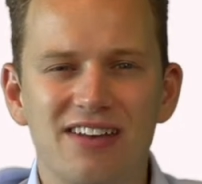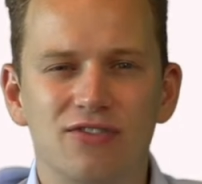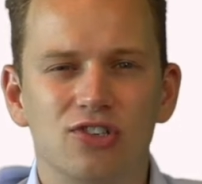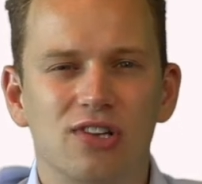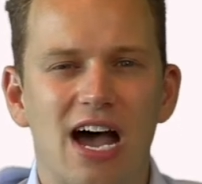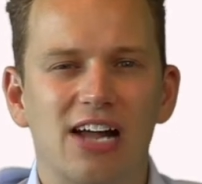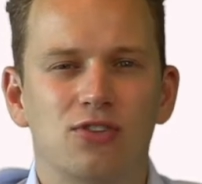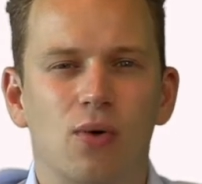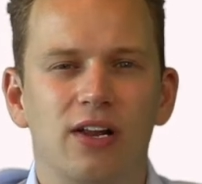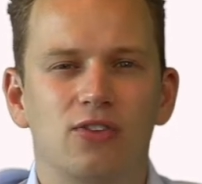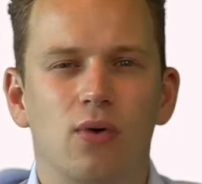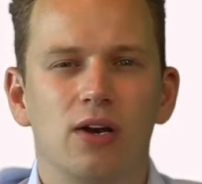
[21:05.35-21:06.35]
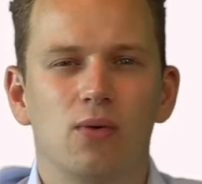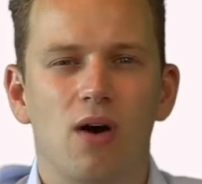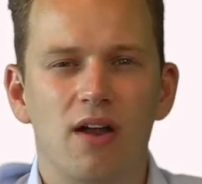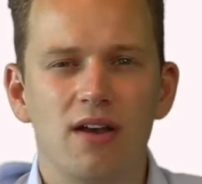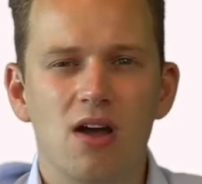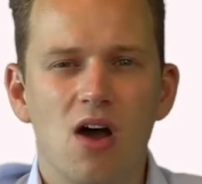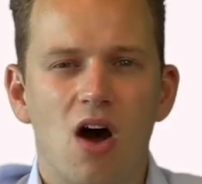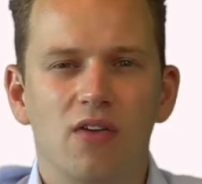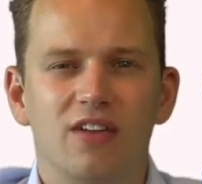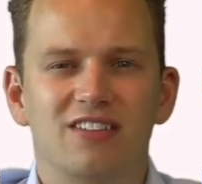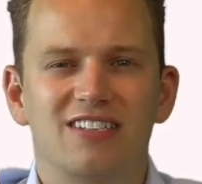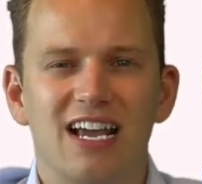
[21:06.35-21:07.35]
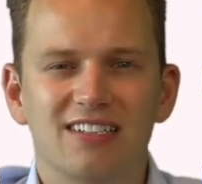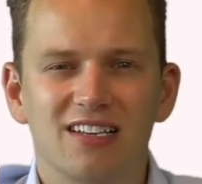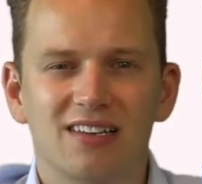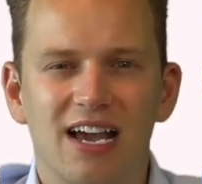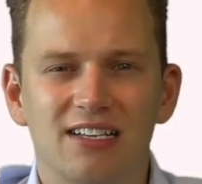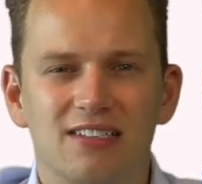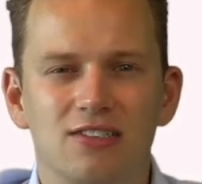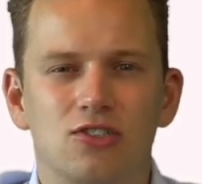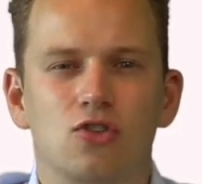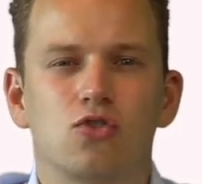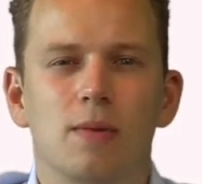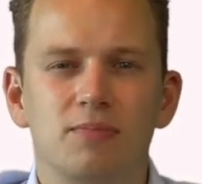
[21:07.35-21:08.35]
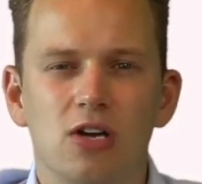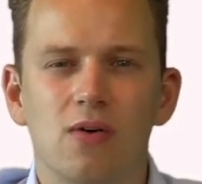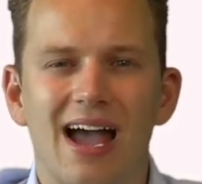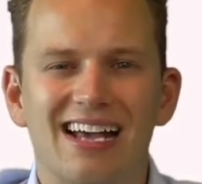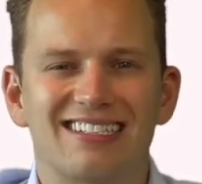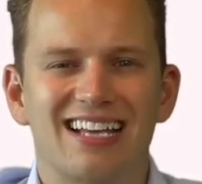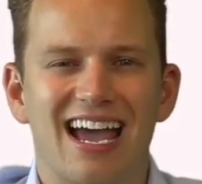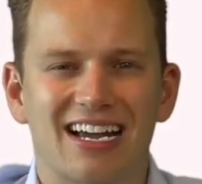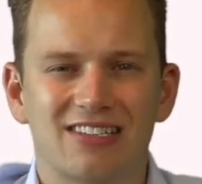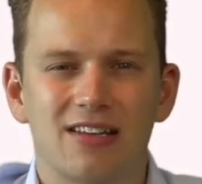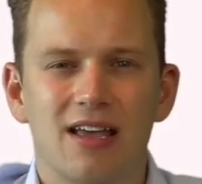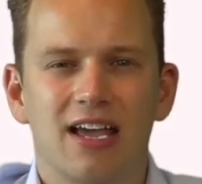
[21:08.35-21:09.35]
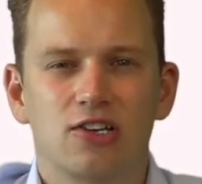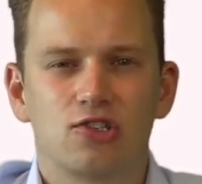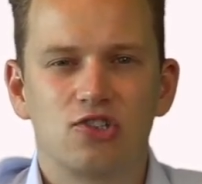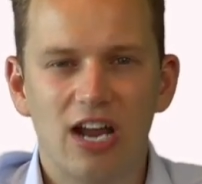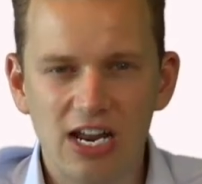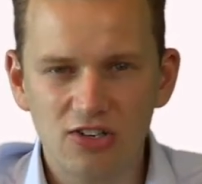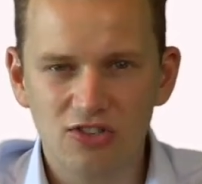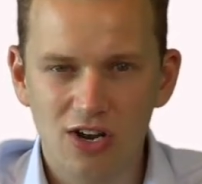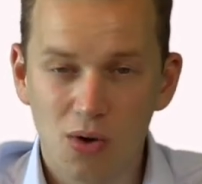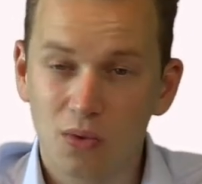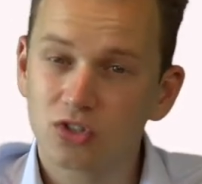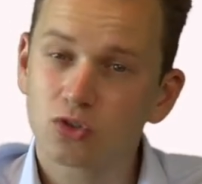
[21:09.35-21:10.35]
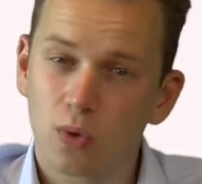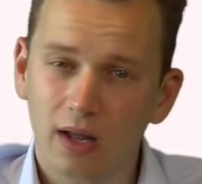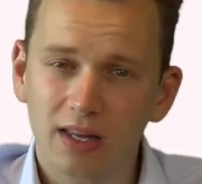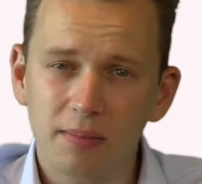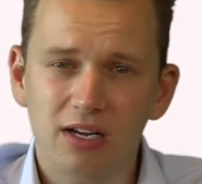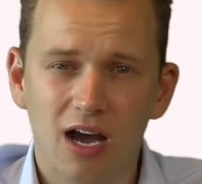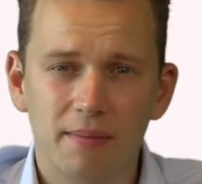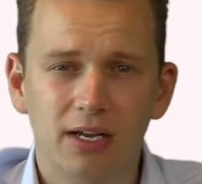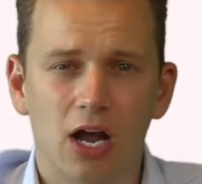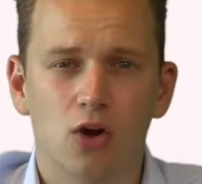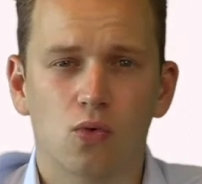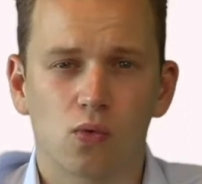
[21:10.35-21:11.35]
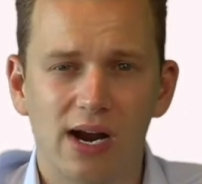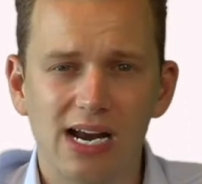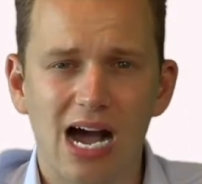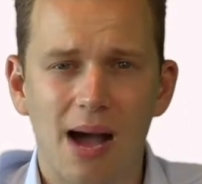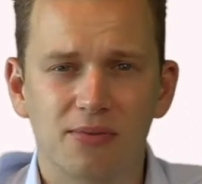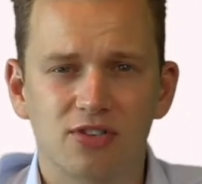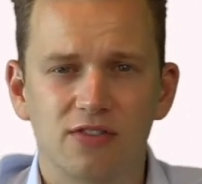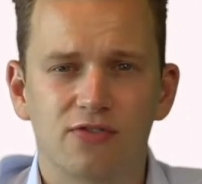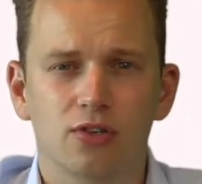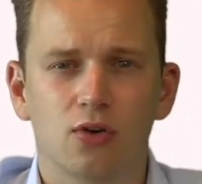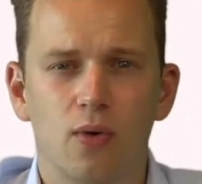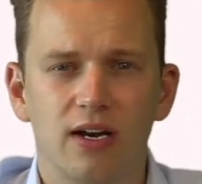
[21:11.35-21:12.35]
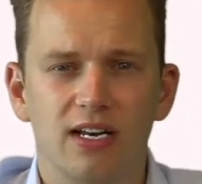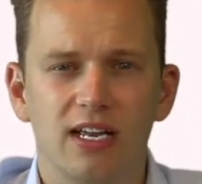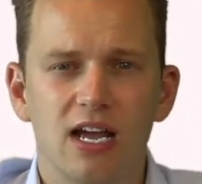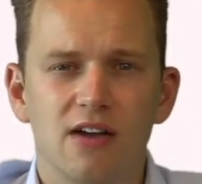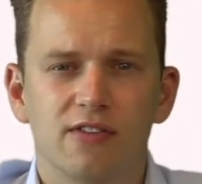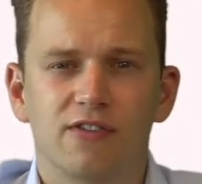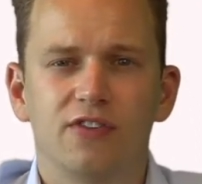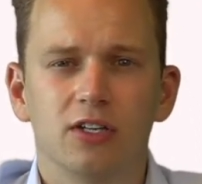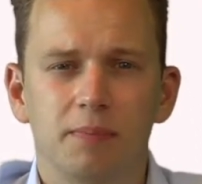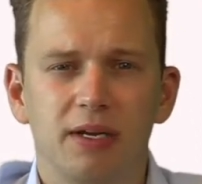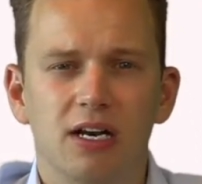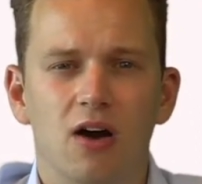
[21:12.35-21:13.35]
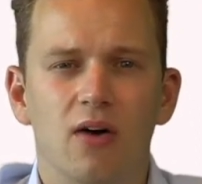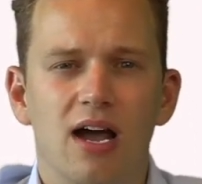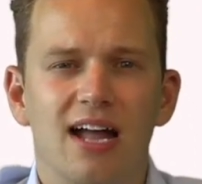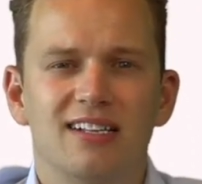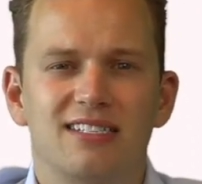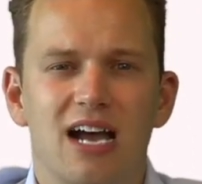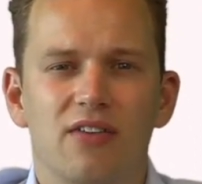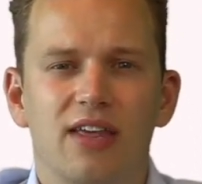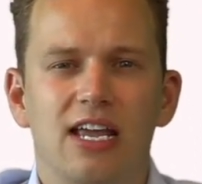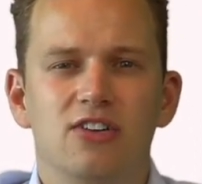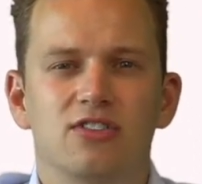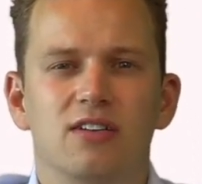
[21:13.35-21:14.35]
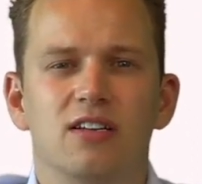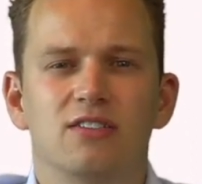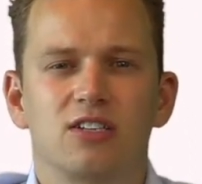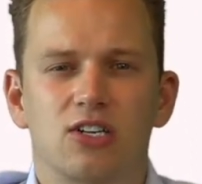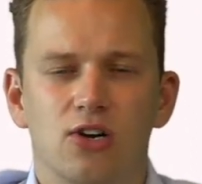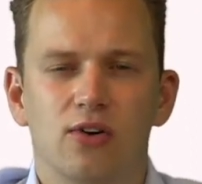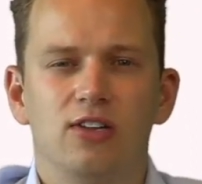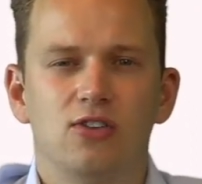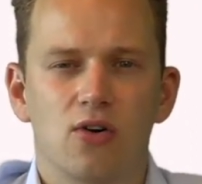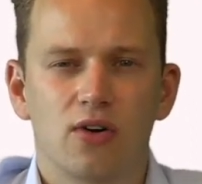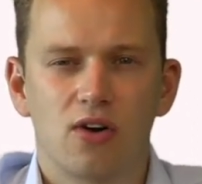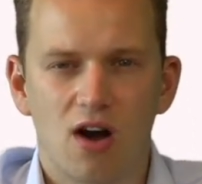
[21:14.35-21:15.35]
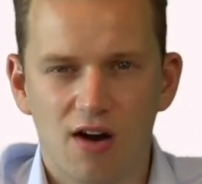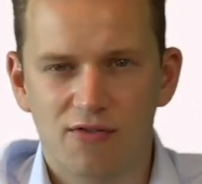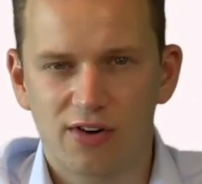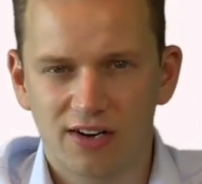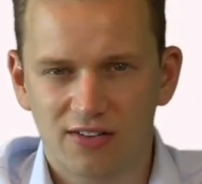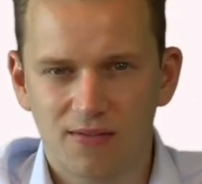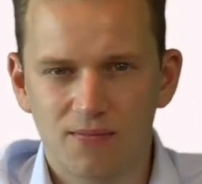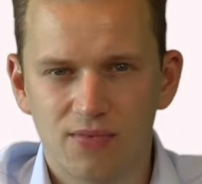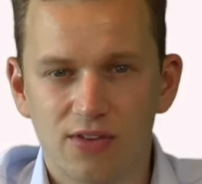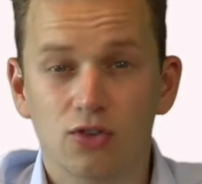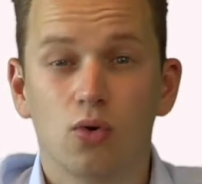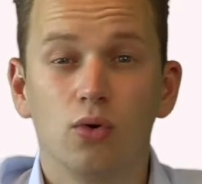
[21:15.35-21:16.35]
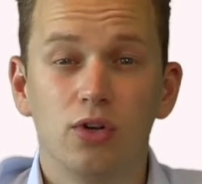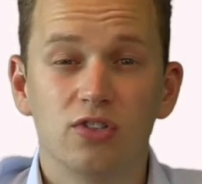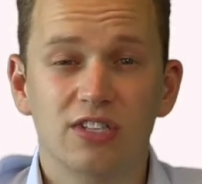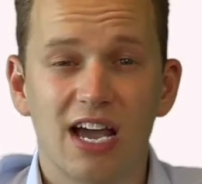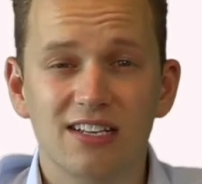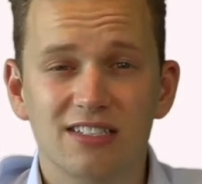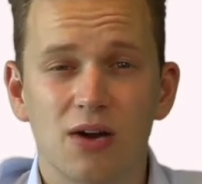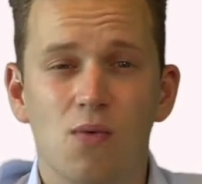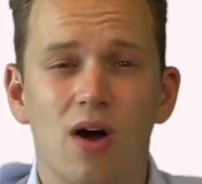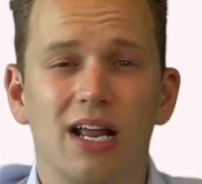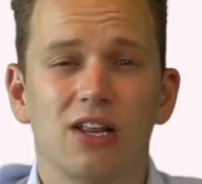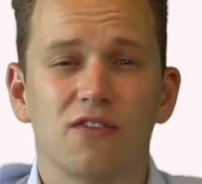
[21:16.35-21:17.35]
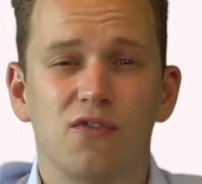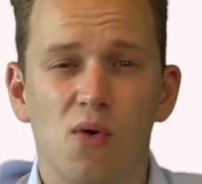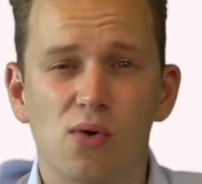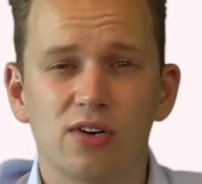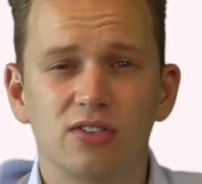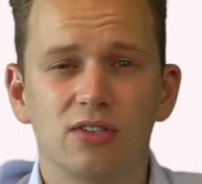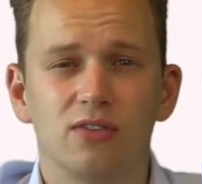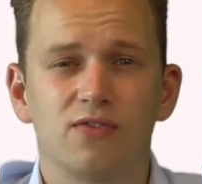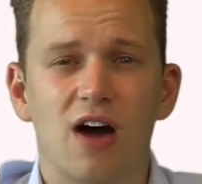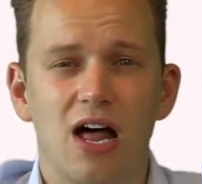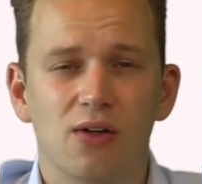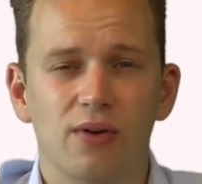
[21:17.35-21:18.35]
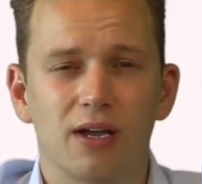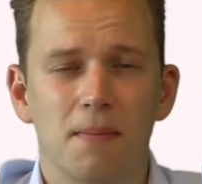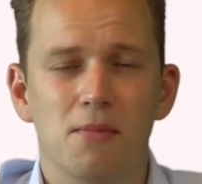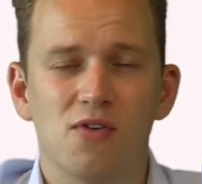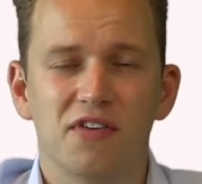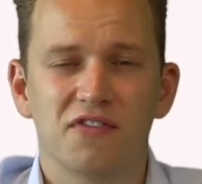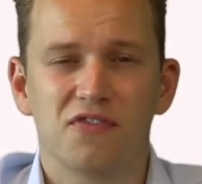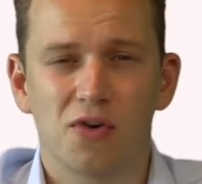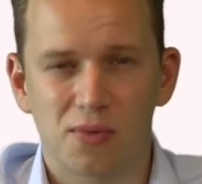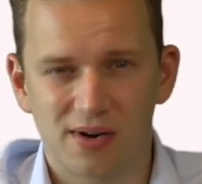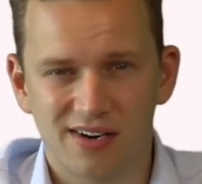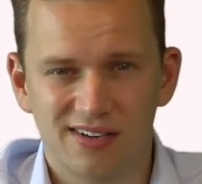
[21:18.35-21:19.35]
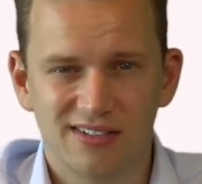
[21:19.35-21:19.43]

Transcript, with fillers: of July twenty twenty-one on the S E S A licensed Crypto S X exchange, which is quickly becoming a great option for liquidity for Filipino and South Asian security token offerings. It's a cool use case and one I look forward to following moving forward.